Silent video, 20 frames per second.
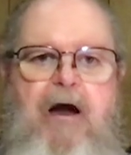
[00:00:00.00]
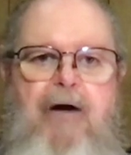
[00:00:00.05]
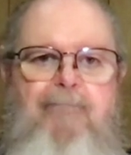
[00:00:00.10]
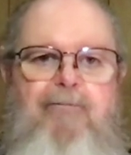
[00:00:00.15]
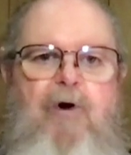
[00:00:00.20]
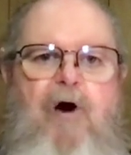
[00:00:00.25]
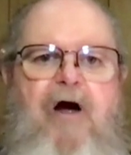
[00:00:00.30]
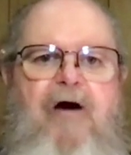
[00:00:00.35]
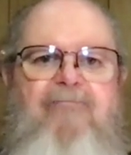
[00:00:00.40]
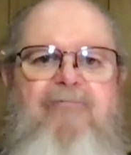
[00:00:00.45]

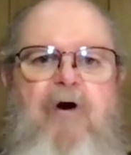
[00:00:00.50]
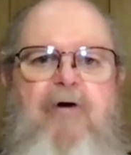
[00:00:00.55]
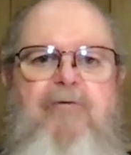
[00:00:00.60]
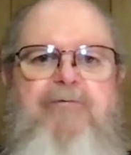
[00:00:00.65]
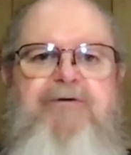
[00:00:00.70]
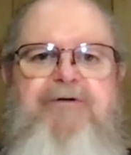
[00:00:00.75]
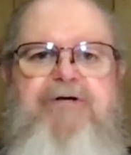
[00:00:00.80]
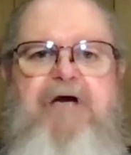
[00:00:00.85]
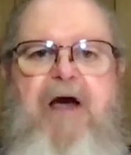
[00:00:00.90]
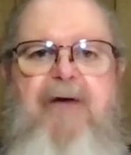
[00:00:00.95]
Proverbs
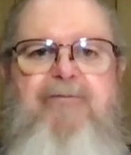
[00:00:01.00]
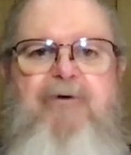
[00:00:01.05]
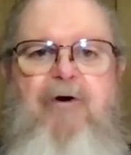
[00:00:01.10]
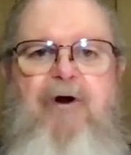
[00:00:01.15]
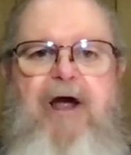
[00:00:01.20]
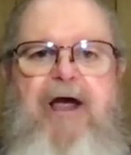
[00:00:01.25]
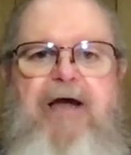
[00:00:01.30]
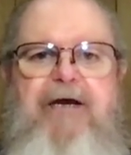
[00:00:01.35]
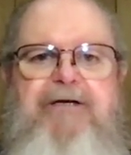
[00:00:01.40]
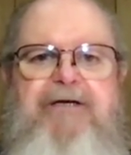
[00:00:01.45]
chapter
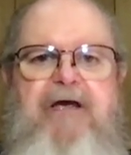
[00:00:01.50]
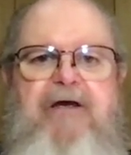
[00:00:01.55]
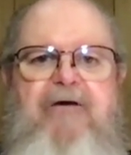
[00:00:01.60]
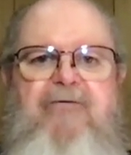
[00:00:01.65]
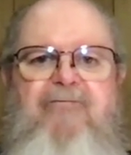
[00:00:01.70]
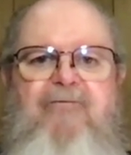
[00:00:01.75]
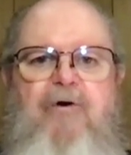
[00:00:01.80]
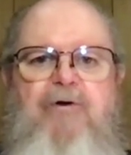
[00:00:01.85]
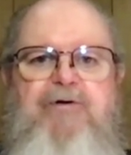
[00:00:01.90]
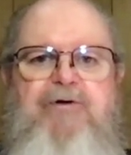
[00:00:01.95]

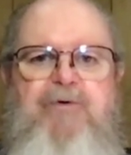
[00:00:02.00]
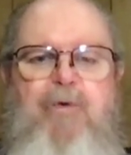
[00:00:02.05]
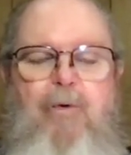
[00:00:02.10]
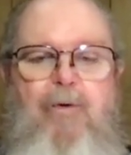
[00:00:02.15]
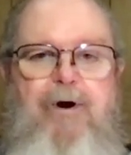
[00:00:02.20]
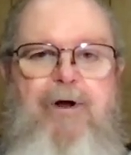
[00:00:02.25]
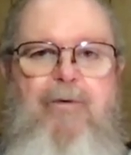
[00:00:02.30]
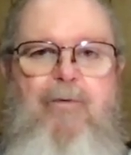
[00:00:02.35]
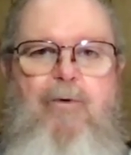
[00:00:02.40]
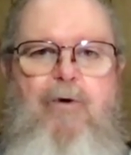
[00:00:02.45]
18, verse
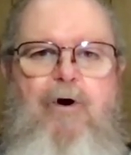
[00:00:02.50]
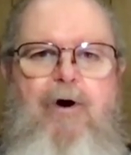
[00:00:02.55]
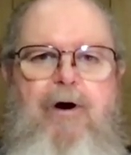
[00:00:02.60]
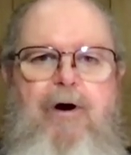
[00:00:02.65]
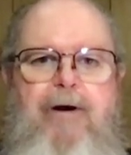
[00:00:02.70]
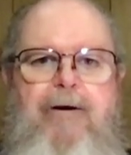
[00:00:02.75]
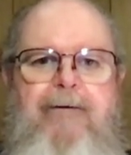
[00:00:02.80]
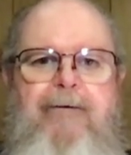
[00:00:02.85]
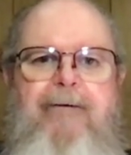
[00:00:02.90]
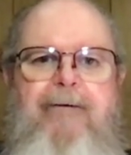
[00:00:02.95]
21.